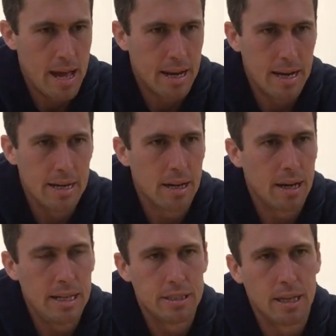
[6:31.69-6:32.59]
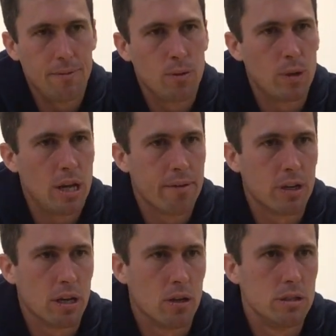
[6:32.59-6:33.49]
even when you're
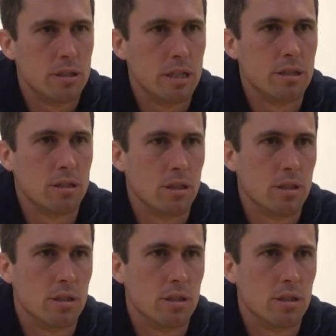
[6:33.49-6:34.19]
having a good season,